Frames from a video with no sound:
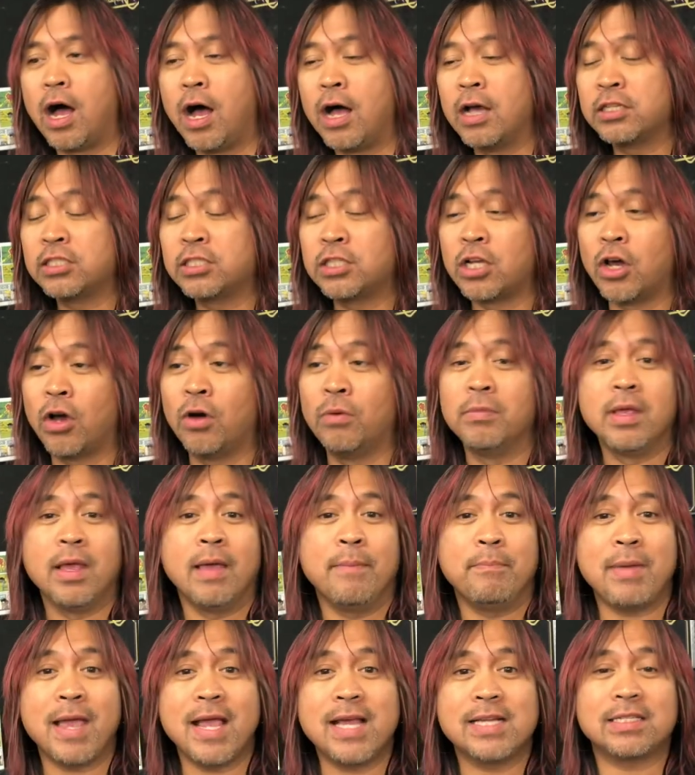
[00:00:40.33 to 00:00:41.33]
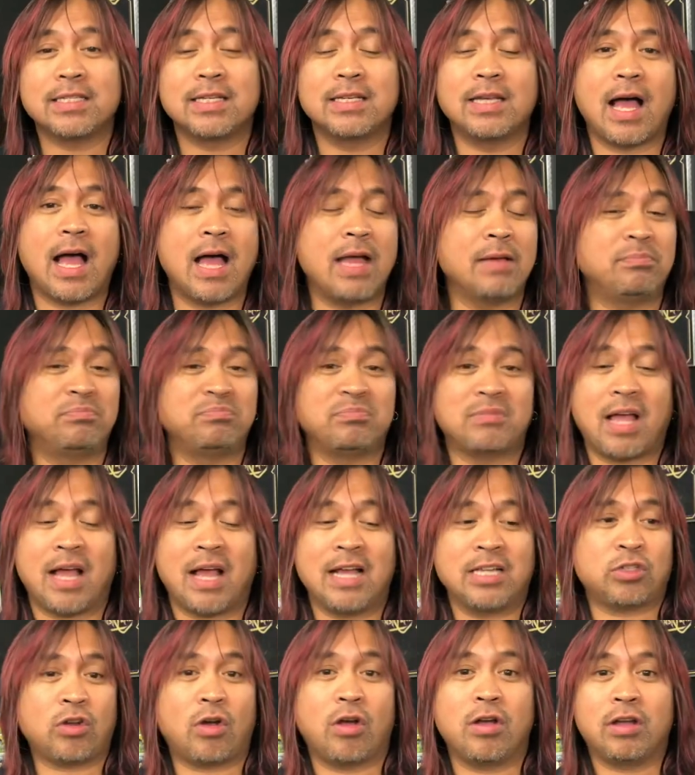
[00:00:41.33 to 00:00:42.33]
So basically, I
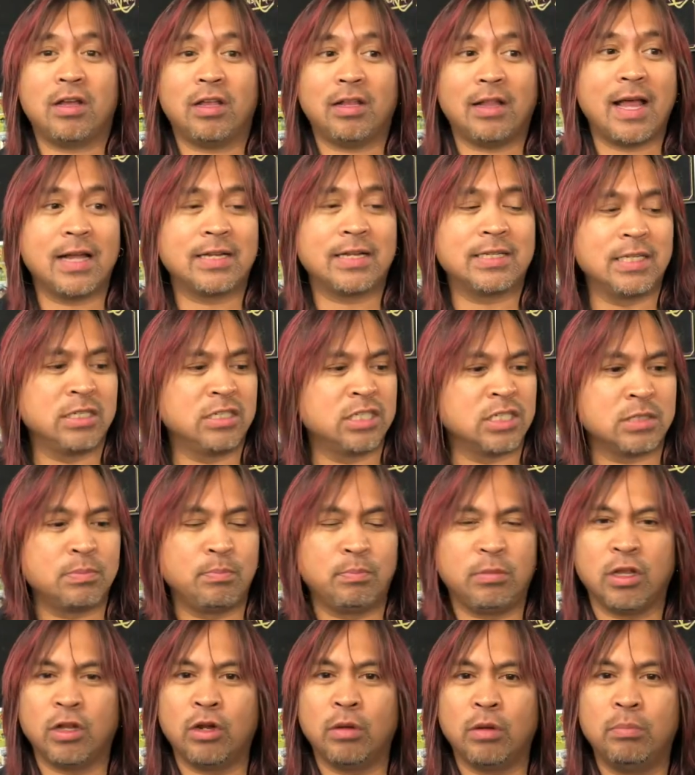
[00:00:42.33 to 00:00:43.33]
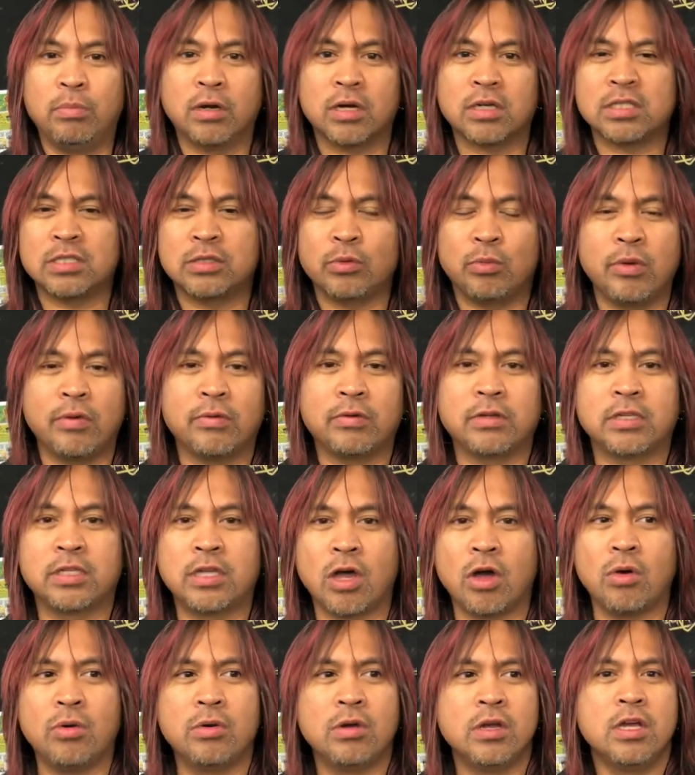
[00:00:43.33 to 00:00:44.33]
started collecting just little books. We would
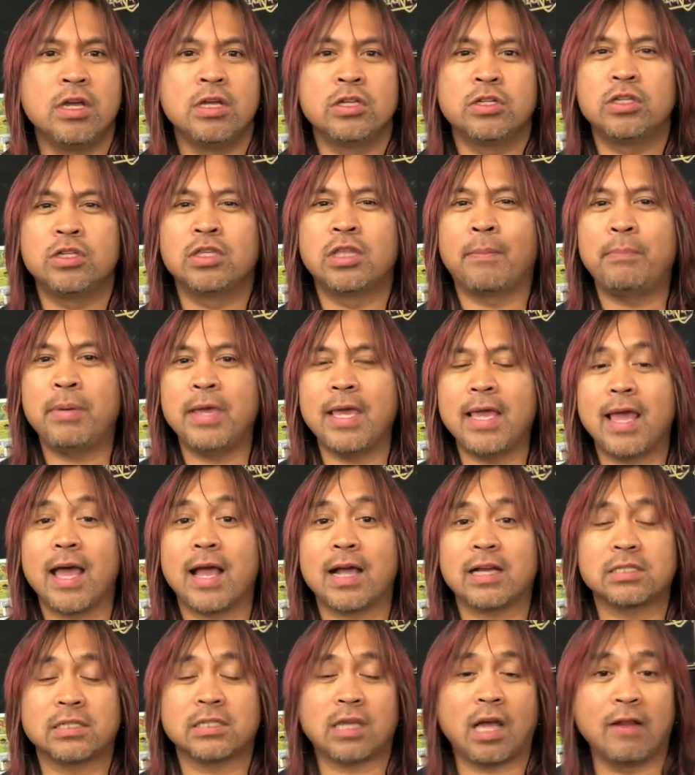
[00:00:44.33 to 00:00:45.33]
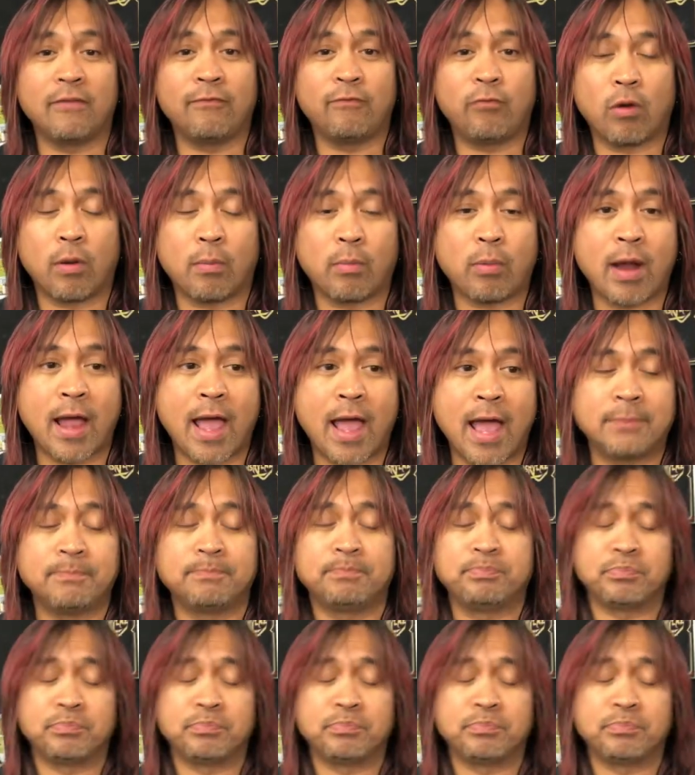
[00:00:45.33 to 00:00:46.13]
go to the PX on Fort Bragg.